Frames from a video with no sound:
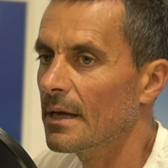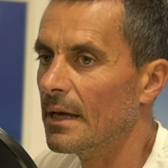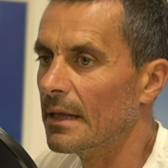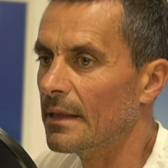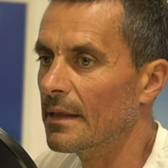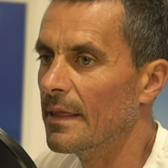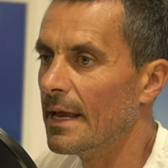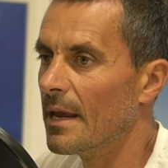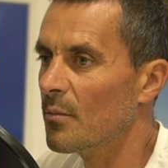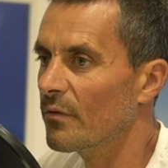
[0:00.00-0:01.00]
and
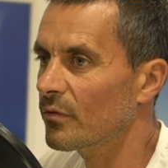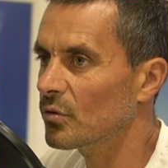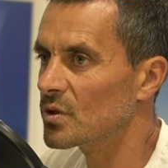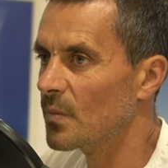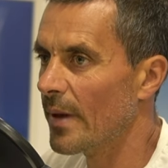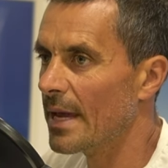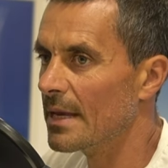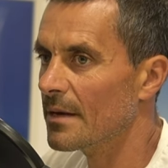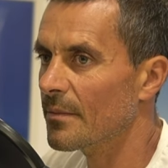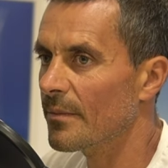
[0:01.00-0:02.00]
then I moved to
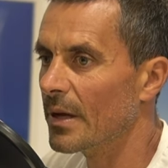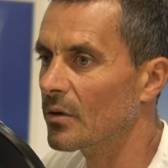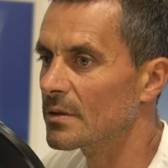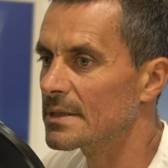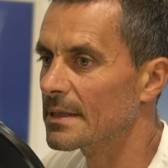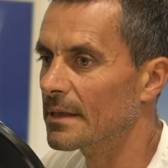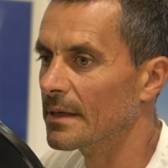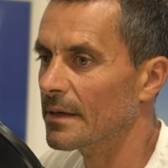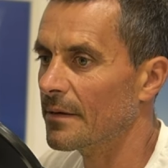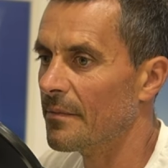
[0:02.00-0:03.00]
Spain because
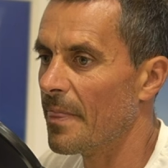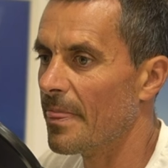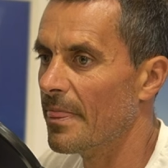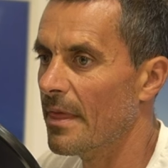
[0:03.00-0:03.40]
um,